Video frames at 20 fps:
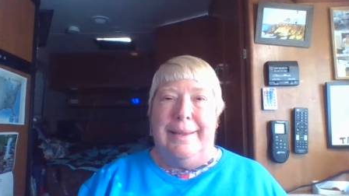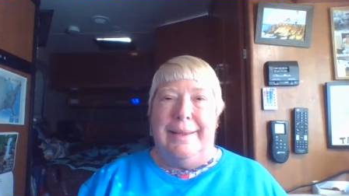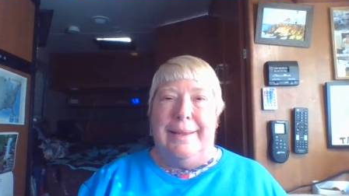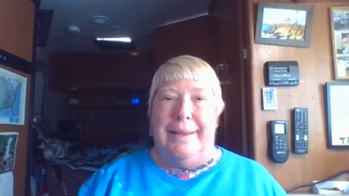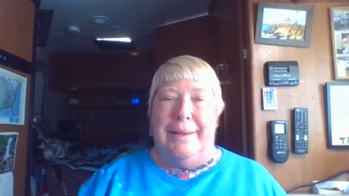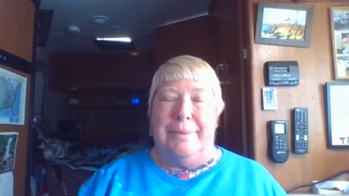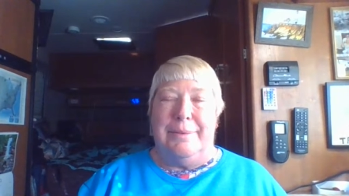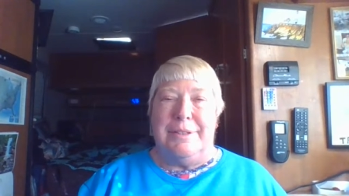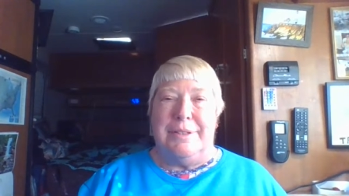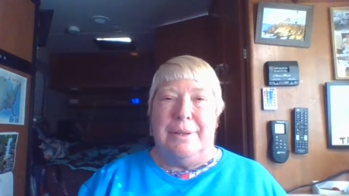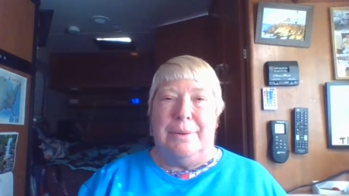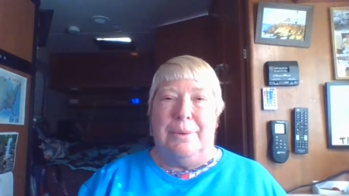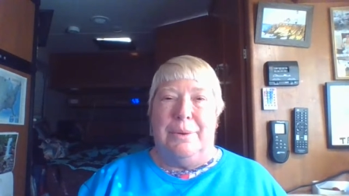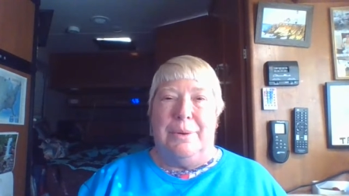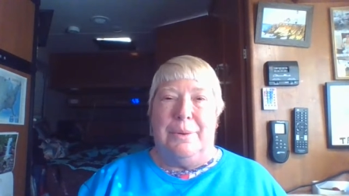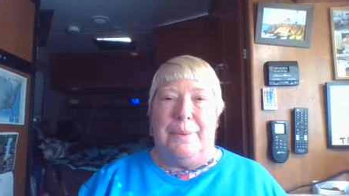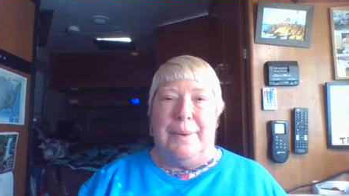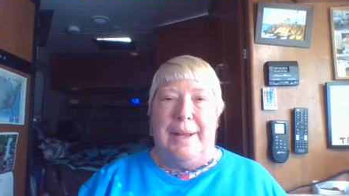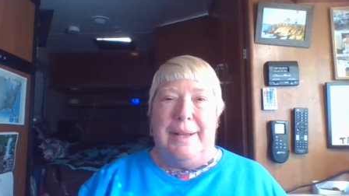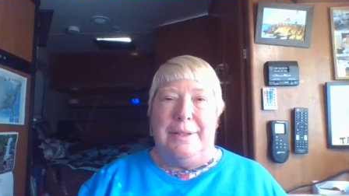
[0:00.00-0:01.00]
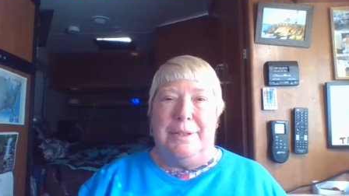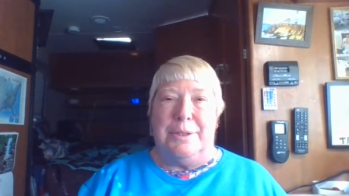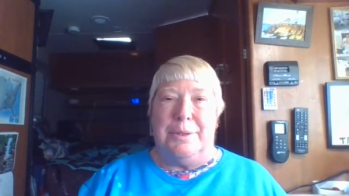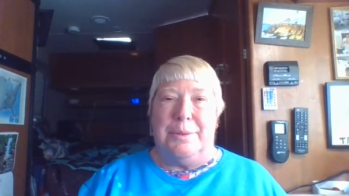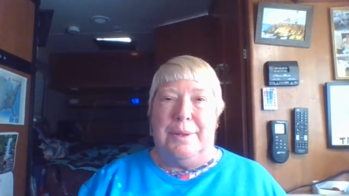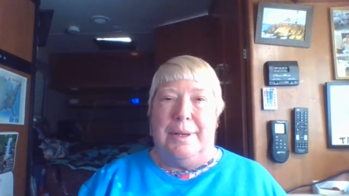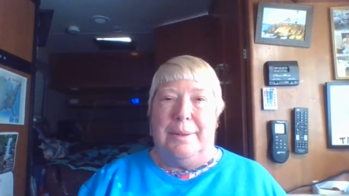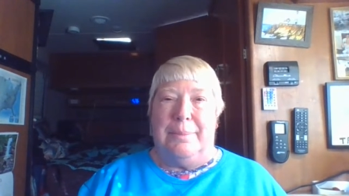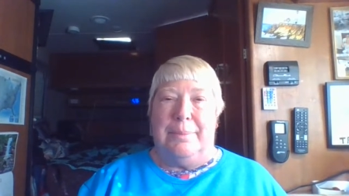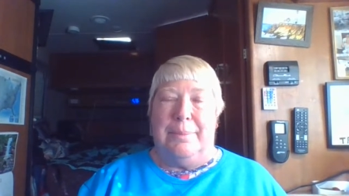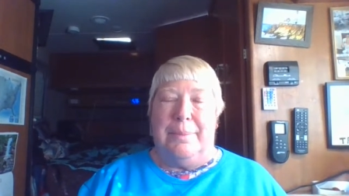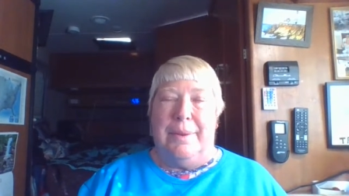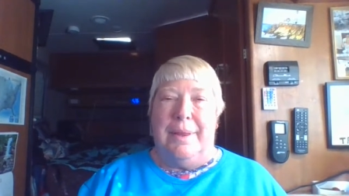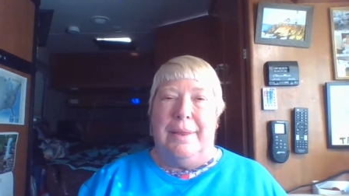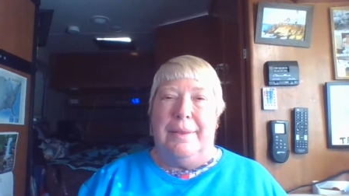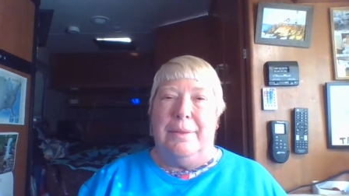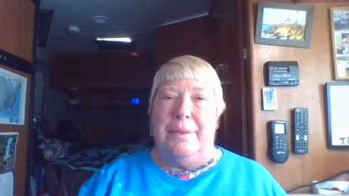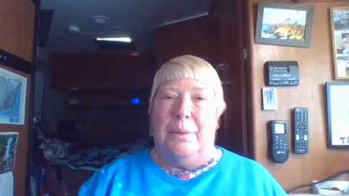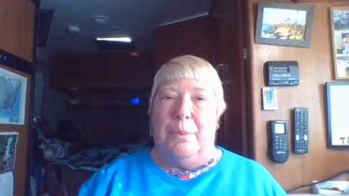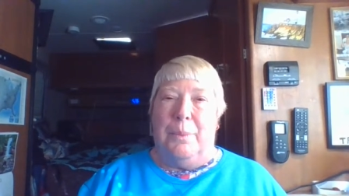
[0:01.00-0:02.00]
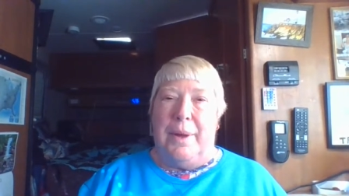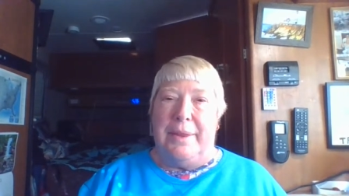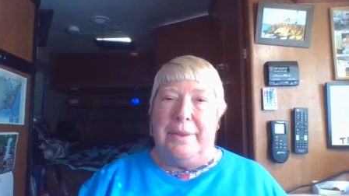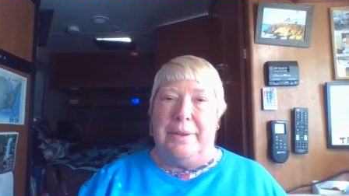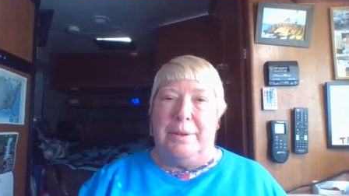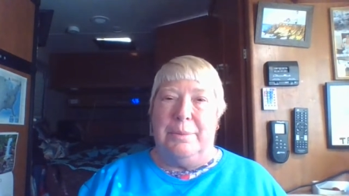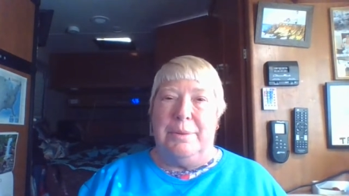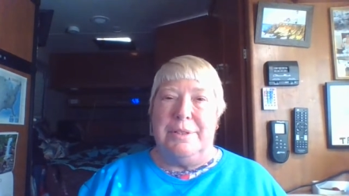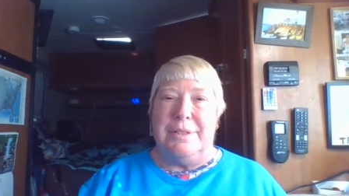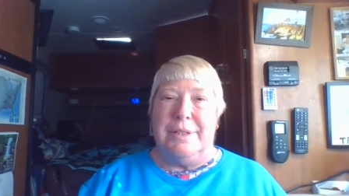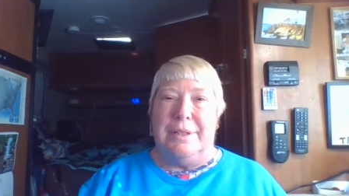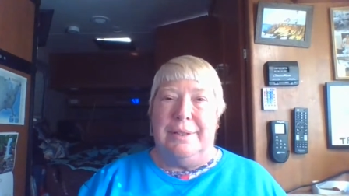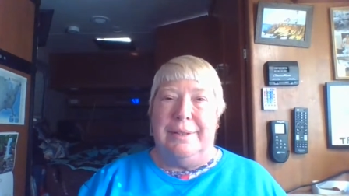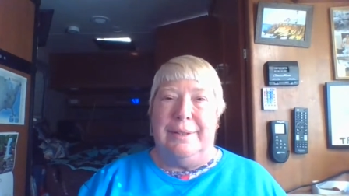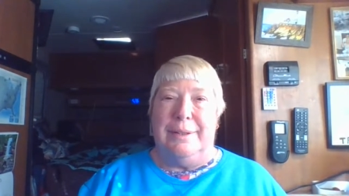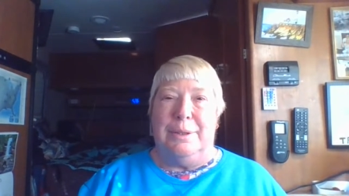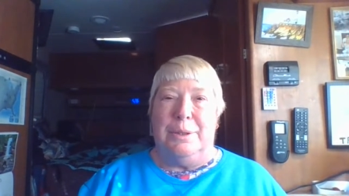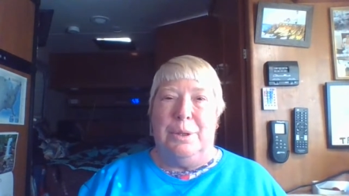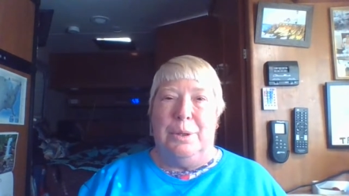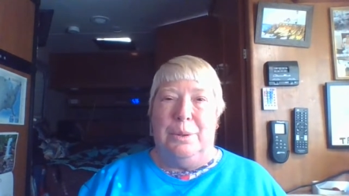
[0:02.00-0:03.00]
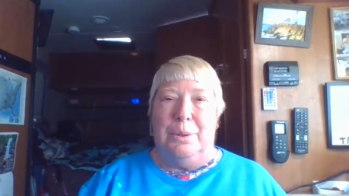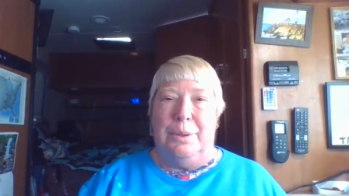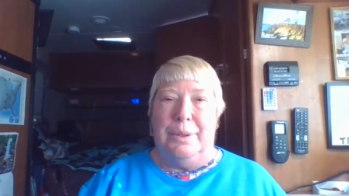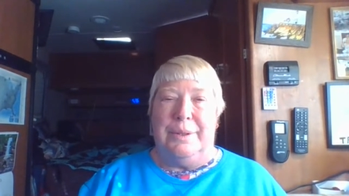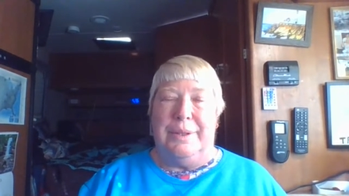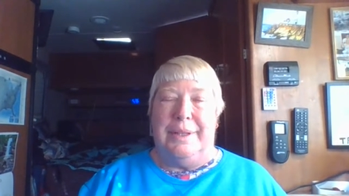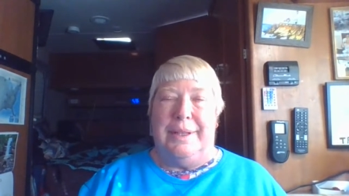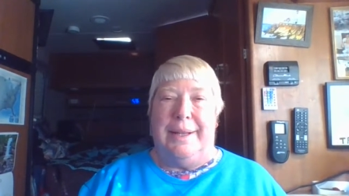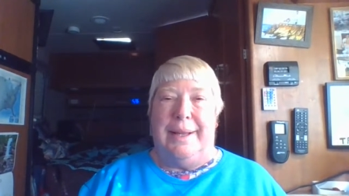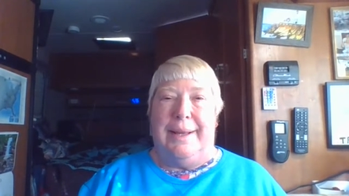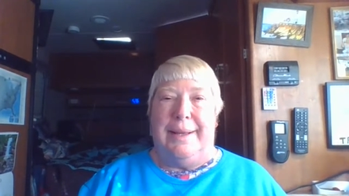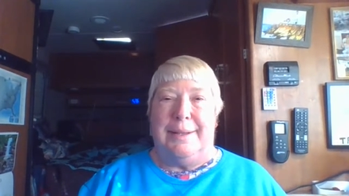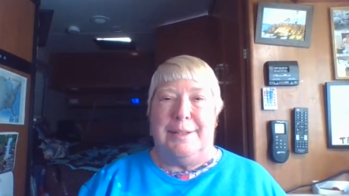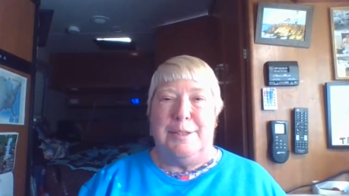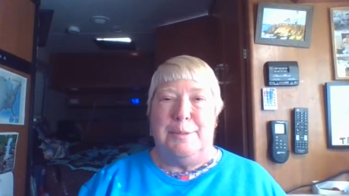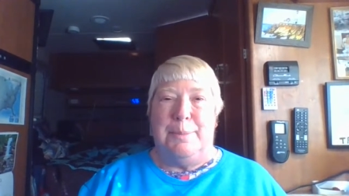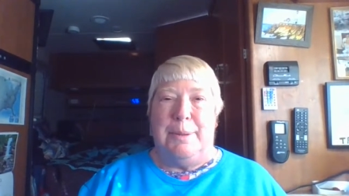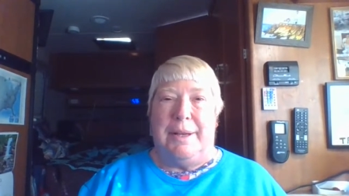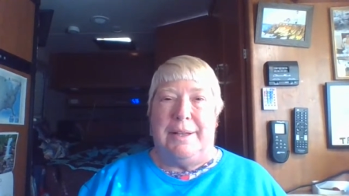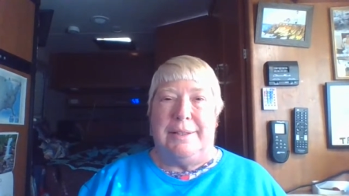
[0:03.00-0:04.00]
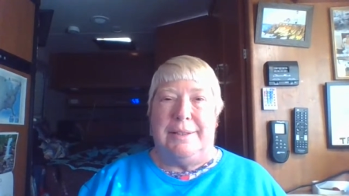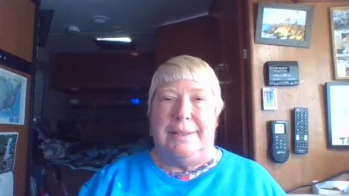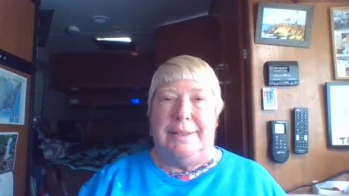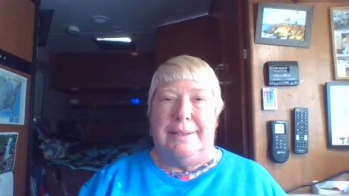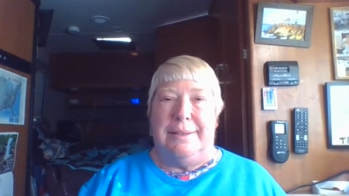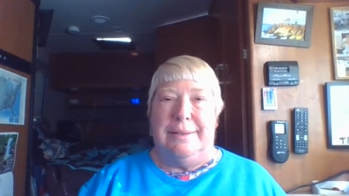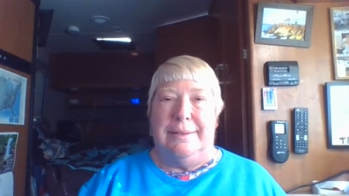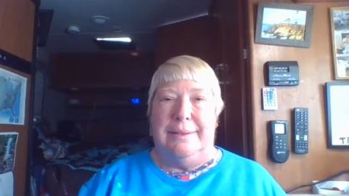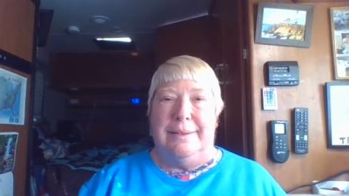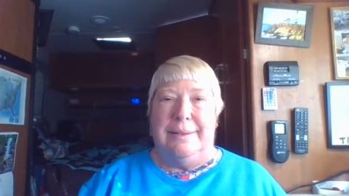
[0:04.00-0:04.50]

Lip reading: It was a great trip. The weather was a little cooler than I expected.